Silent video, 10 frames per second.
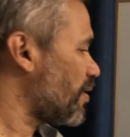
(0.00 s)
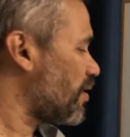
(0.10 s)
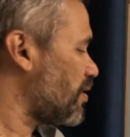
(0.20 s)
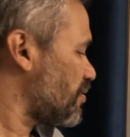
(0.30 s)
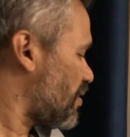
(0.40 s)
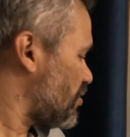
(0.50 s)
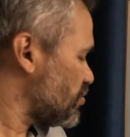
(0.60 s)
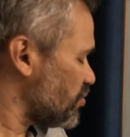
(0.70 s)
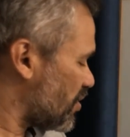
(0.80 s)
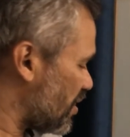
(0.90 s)
And
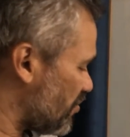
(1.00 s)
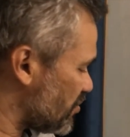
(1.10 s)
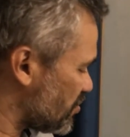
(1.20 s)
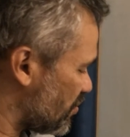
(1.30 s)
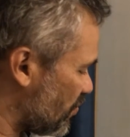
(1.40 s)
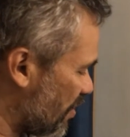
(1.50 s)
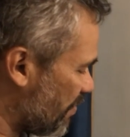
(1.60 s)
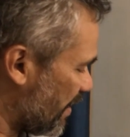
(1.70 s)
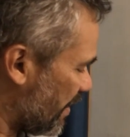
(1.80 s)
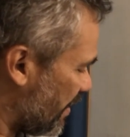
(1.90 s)
also you can also do
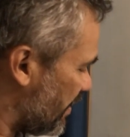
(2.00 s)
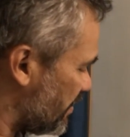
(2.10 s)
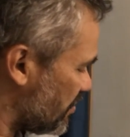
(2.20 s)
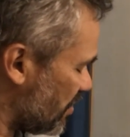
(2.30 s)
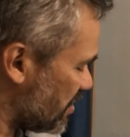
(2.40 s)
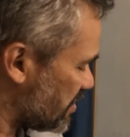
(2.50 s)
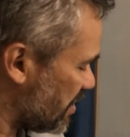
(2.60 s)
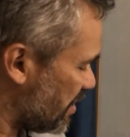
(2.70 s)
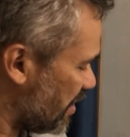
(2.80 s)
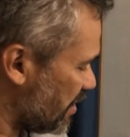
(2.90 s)
it by hand. You can
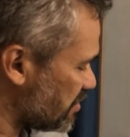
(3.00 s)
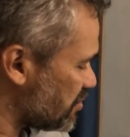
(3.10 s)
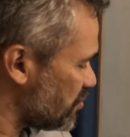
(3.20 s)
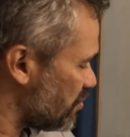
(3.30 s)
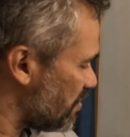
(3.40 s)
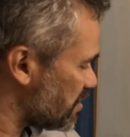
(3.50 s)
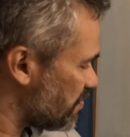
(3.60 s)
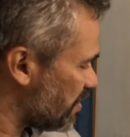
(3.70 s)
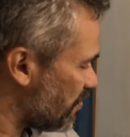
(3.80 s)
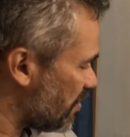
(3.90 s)
say x2
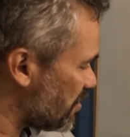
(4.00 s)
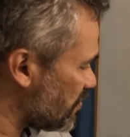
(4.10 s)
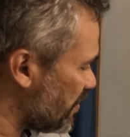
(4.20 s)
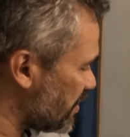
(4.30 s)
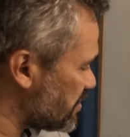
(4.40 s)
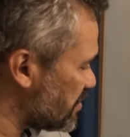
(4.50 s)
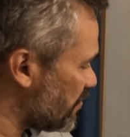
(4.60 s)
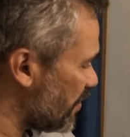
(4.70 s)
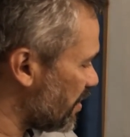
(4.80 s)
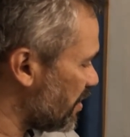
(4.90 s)
must be equal to
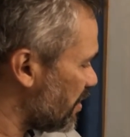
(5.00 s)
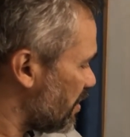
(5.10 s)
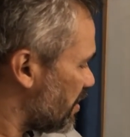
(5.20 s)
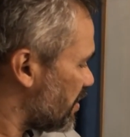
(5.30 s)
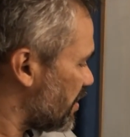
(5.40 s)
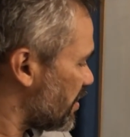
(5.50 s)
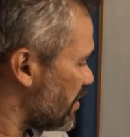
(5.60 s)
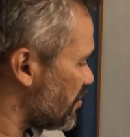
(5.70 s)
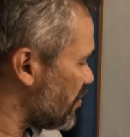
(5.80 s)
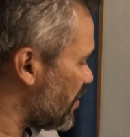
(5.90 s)
x3, then
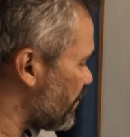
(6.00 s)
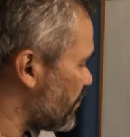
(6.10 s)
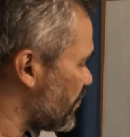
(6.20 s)
here you have